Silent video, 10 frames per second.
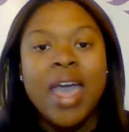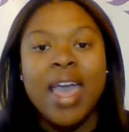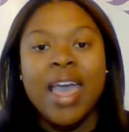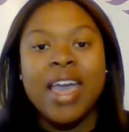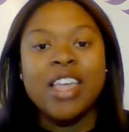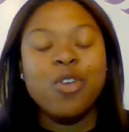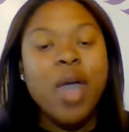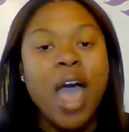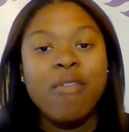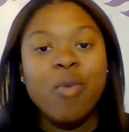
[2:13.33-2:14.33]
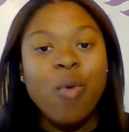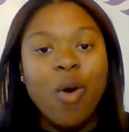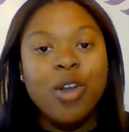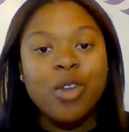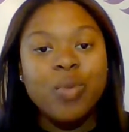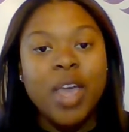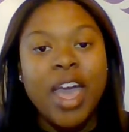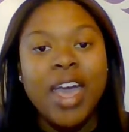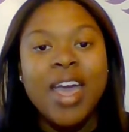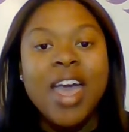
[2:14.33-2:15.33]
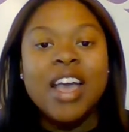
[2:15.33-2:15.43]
and you haven't worn them yet.